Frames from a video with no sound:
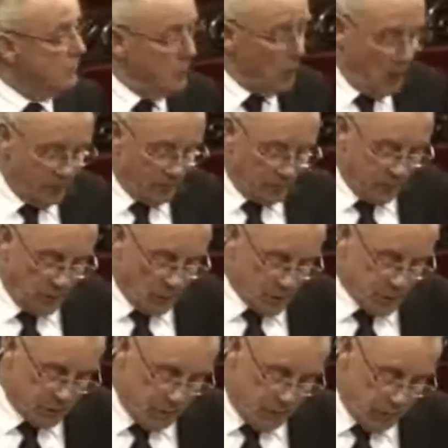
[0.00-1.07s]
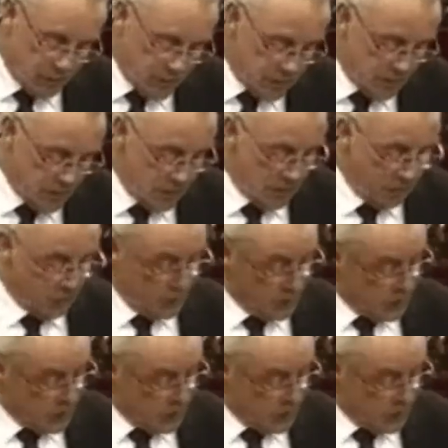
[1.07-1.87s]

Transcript: of private forest growers, for